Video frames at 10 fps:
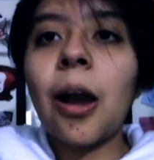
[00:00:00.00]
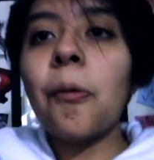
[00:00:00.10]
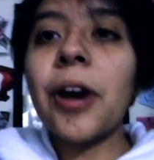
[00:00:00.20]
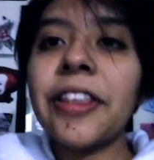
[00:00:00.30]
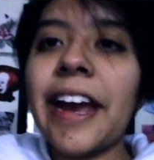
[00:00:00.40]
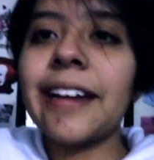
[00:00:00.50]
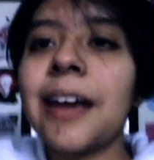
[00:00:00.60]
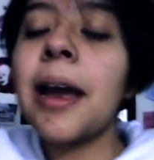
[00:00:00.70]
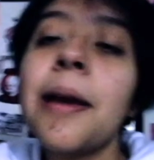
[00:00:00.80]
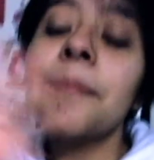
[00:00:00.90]
well then
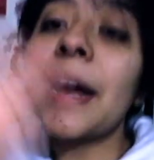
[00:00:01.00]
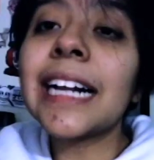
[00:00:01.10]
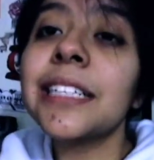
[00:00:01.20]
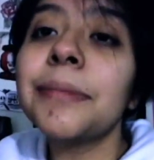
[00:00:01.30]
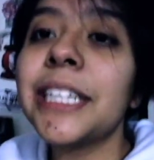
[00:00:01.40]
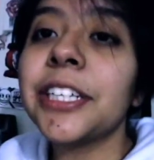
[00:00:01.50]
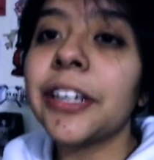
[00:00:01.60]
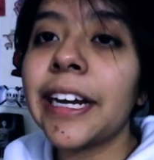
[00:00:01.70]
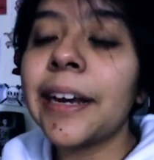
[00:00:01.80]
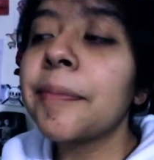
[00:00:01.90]
back to my
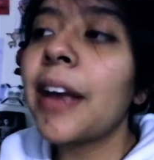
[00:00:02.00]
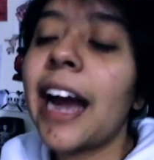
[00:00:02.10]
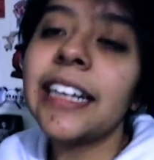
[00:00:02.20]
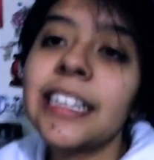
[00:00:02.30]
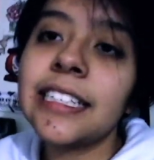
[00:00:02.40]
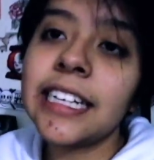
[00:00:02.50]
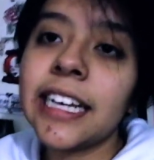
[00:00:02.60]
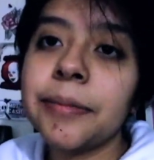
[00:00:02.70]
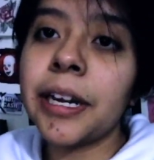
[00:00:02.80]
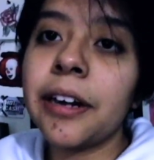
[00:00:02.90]
journey I didn't see
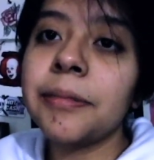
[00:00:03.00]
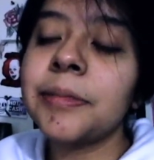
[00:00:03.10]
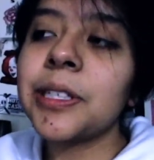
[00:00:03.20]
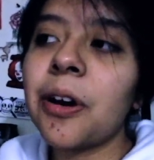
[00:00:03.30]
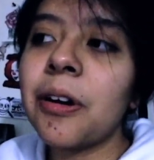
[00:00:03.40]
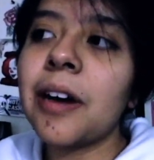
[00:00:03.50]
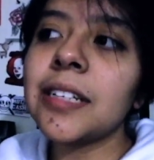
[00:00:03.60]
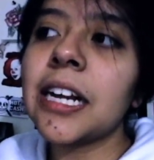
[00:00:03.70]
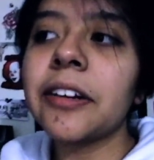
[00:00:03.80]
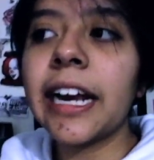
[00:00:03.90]
him there so I
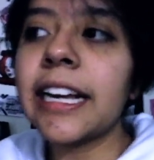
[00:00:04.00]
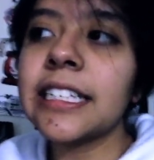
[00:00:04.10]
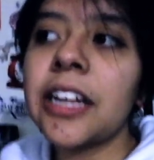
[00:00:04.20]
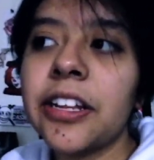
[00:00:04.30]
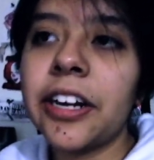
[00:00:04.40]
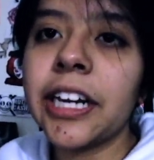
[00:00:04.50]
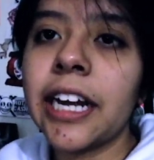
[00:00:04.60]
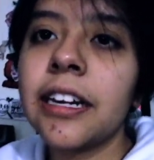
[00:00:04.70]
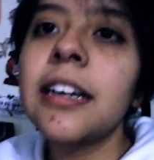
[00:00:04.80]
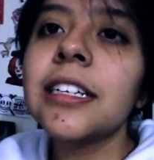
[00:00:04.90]
was like okay he's not there
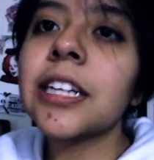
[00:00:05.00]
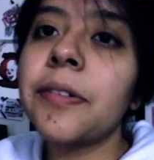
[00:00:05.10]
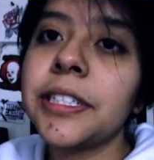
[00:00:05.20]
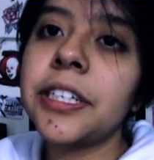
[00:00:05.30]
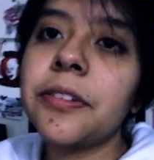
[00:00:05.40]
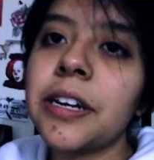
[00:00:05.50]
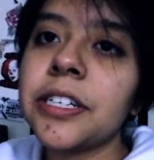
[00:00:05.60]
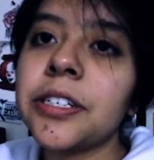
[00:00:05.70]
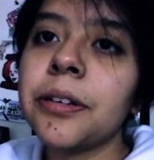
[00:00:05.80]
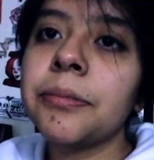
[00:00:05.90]
yet so I went to the
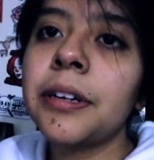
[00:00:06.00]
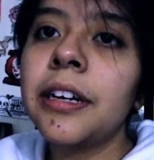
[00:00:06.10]
restroom